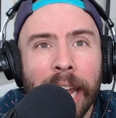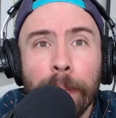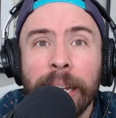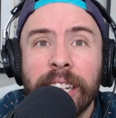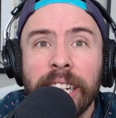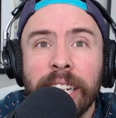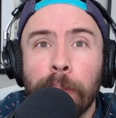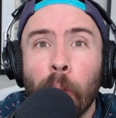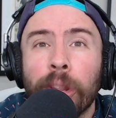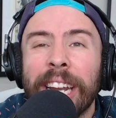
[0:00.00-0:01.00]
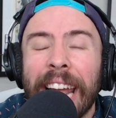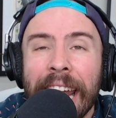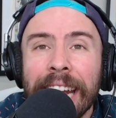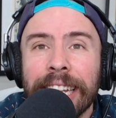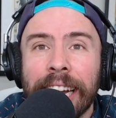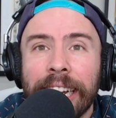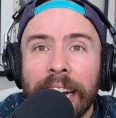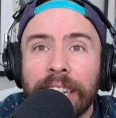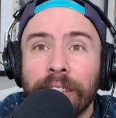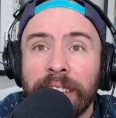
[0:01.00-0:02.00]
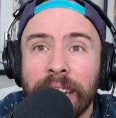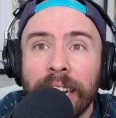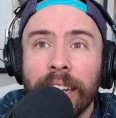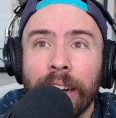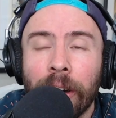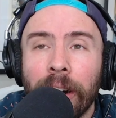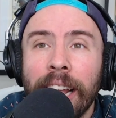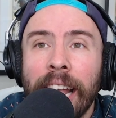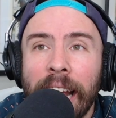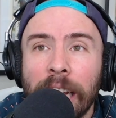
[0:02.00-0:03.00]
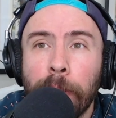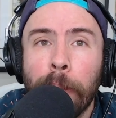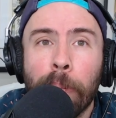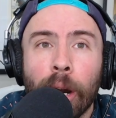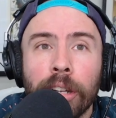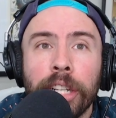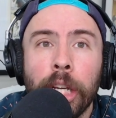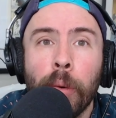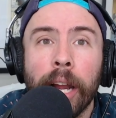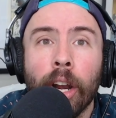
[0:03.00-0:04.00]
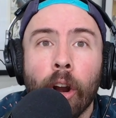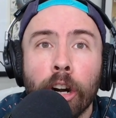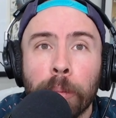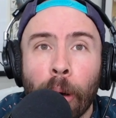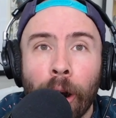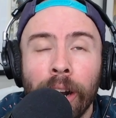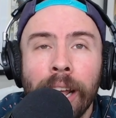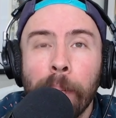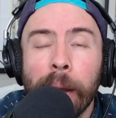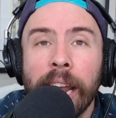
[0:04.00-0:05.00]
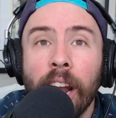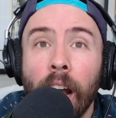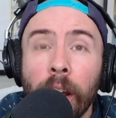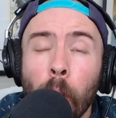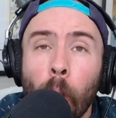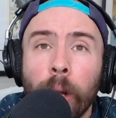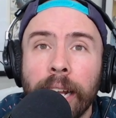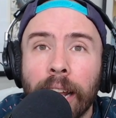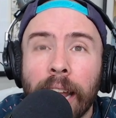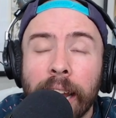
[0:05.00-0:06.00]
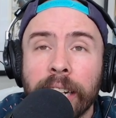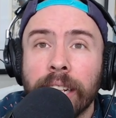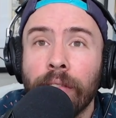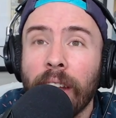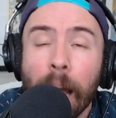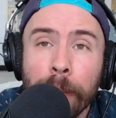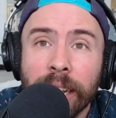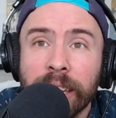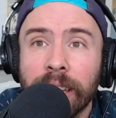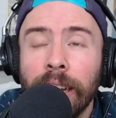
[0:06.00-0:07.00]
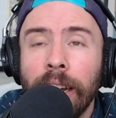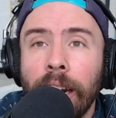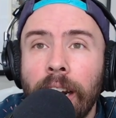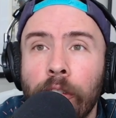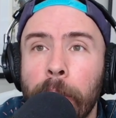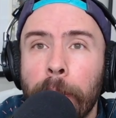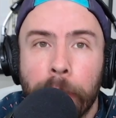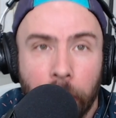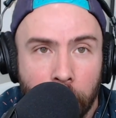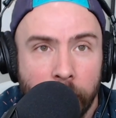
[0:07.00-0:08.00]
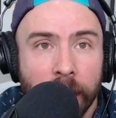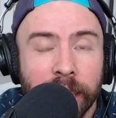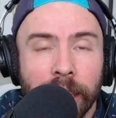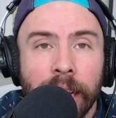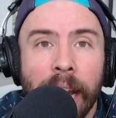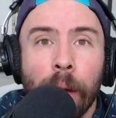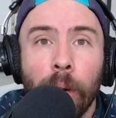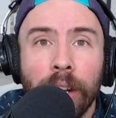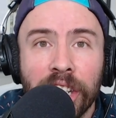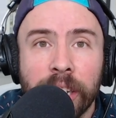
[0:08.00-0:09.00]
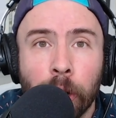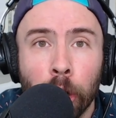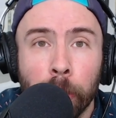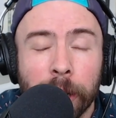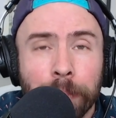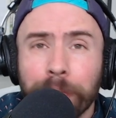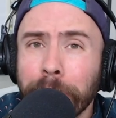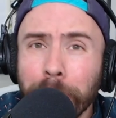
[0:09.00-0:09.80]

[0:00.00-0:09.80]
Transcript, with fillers: ABC's more than eight decades of selling liquor has been brought to you in large part by an unholy alliance of lobbyists, government bureaucrats, and religious groups.